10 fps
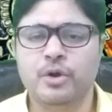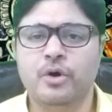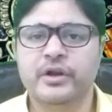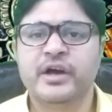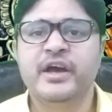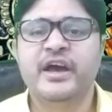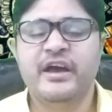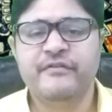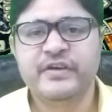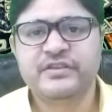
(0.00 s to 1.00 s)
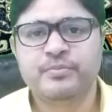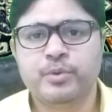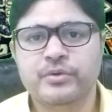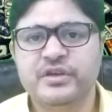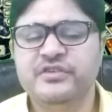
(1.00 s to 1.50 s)
Lord. If its
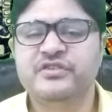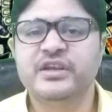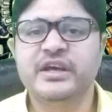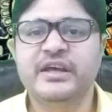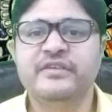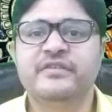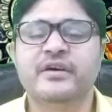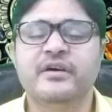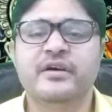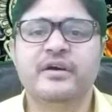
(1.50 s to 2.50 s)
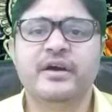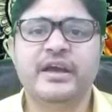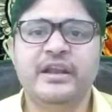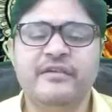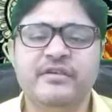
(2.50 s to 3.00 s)
position is
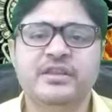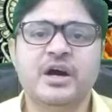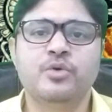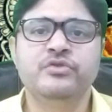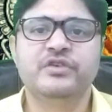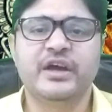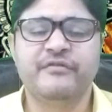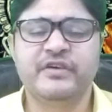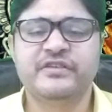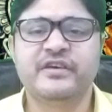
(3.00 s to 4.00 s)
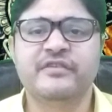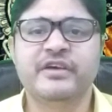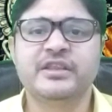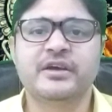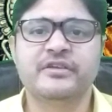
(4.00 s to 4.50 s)
11th house, if it's
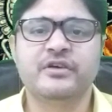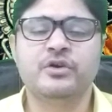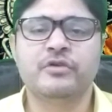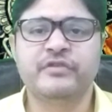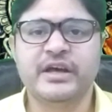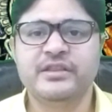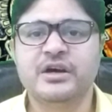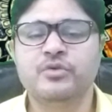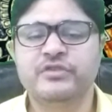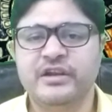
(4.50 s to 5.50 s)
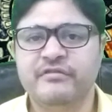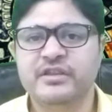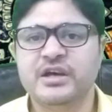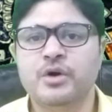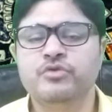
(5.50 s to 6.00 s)
giving the result of 10th house,
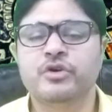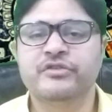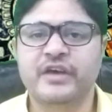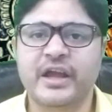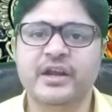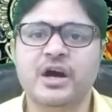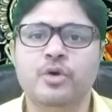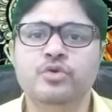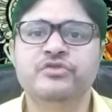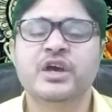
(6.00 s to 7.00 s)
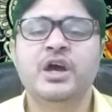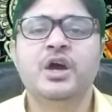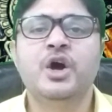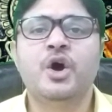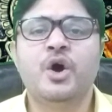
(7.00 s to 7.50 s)
11th house or 2nd house,
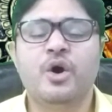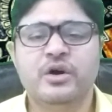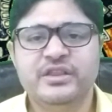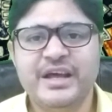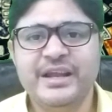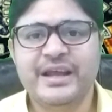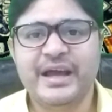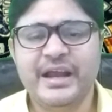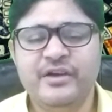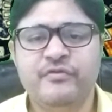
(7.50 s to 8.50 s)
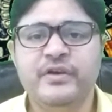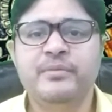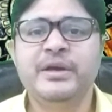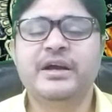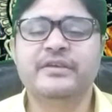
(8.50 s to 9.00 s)
then it
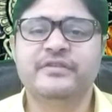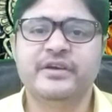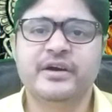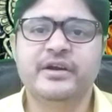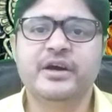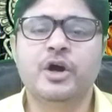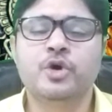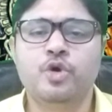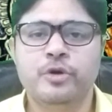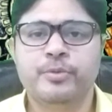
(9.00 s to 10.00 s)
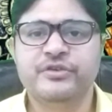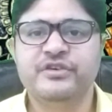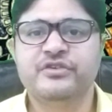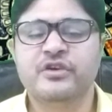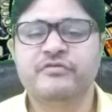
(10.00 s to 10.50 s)
will be considered a good
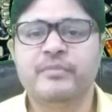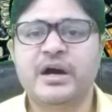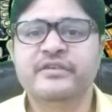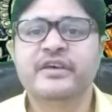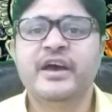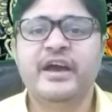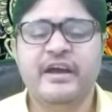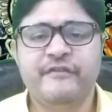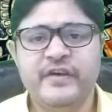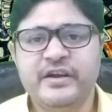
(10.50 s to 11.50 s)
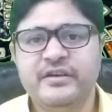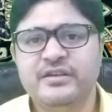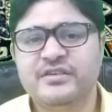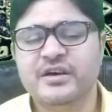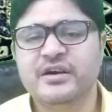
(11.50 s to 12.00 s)
position of Mars. If
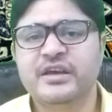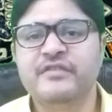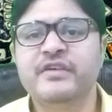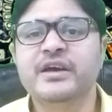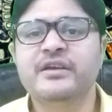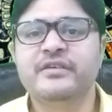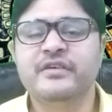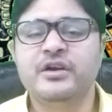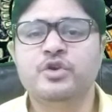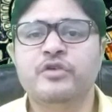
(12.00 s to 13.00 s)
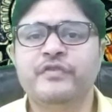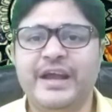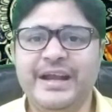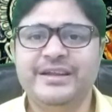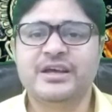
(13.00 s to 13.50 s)
it's giving a result of
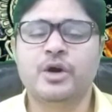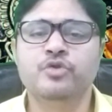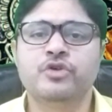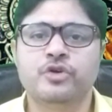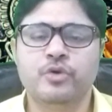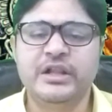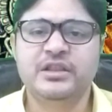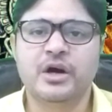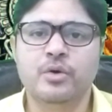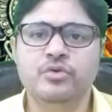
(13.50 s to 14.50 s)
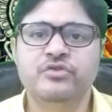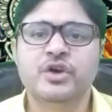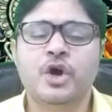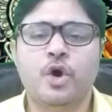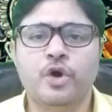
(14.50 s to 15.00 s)
8th house or 12th house
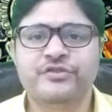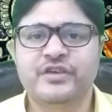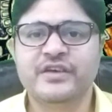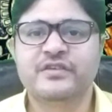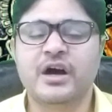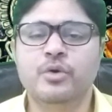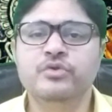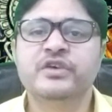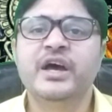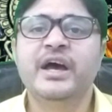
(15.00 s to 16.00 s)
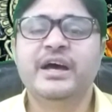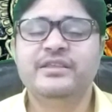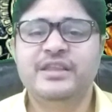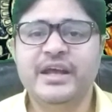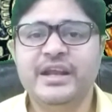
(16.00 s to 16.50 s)
or 6th house,
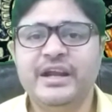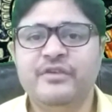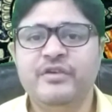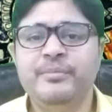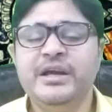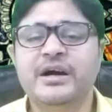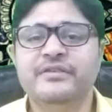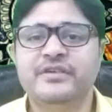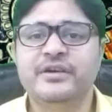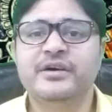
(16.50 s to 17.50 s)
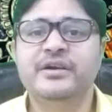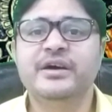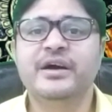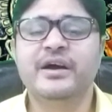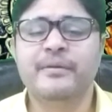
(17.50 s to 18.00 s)
then it will be
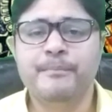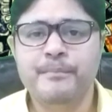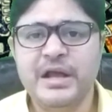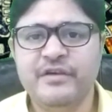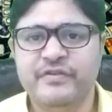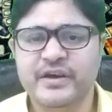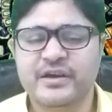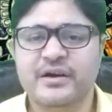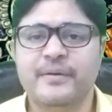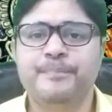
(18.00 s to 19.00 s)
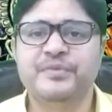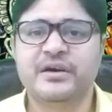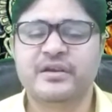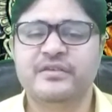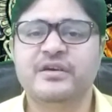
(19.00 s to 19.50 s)
considered a malefic
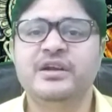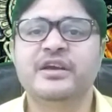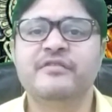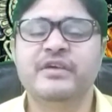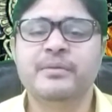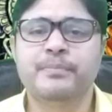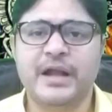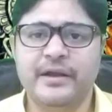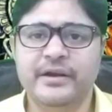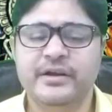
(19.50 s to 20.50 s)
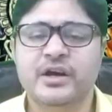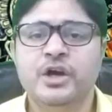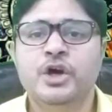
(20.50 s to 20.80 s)
result giving planet.